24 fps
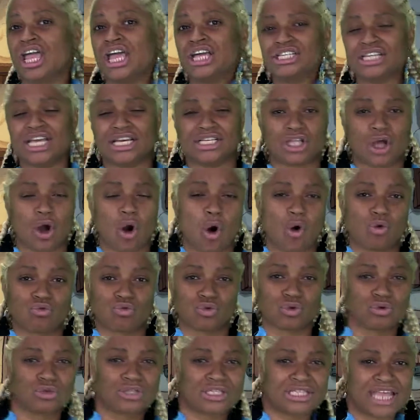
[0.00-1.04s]
She has the whole
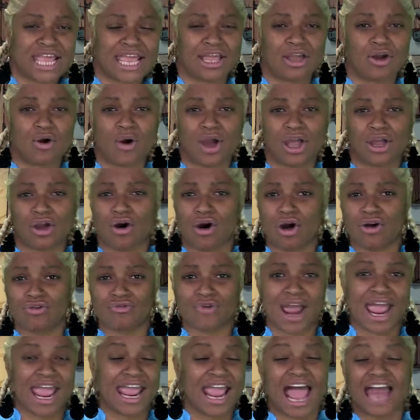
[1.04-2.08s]
roost thing going on, right?